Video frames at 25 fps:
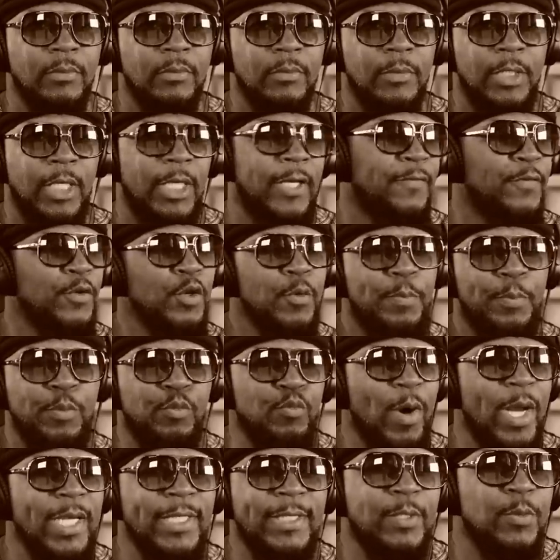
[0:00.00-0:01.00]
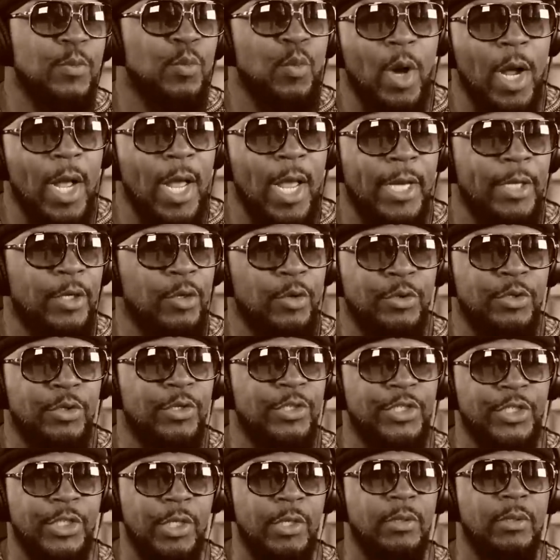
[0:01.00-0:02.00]
If you waste some wine on your
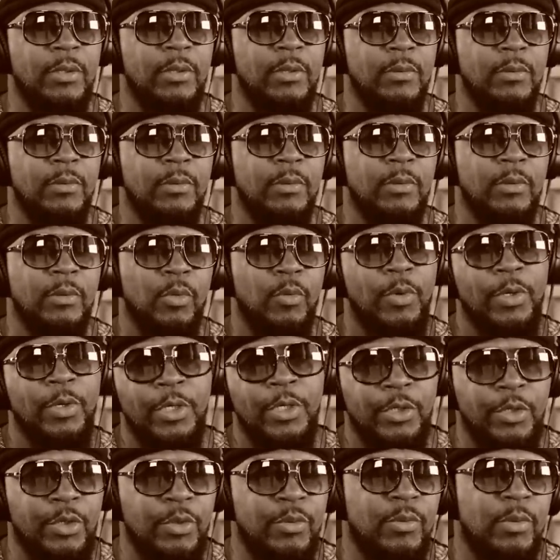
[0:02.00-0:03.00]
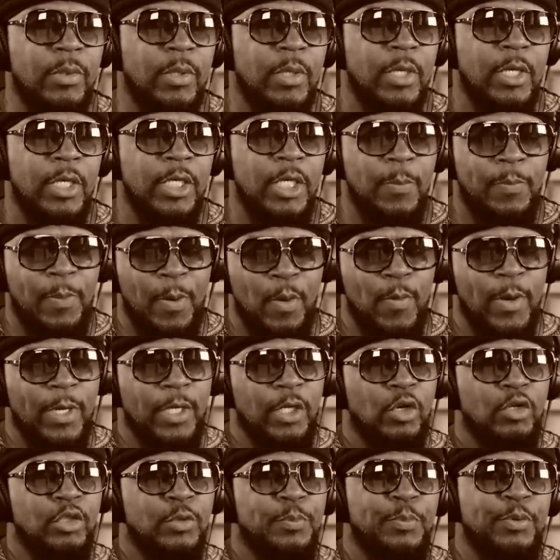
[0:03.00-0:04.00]
shirt, what do you do? You put one of
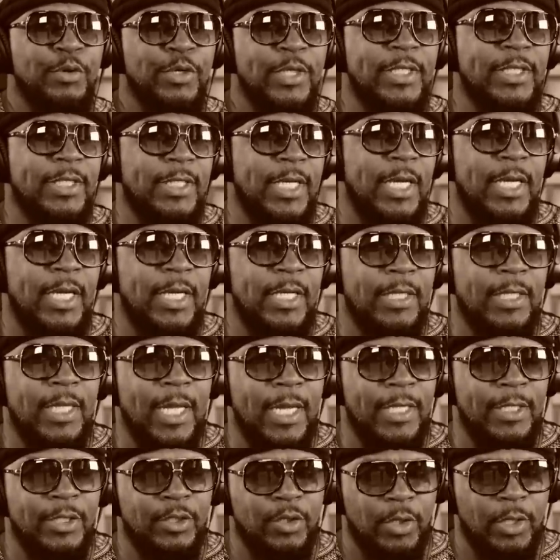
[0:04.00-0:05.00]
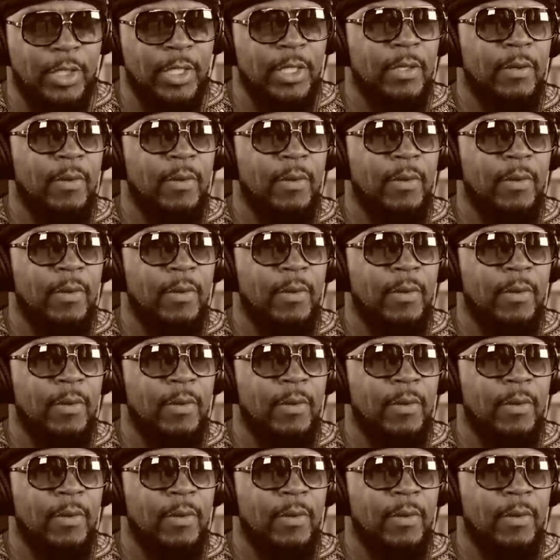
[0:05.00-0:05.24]
those pre-stain things on it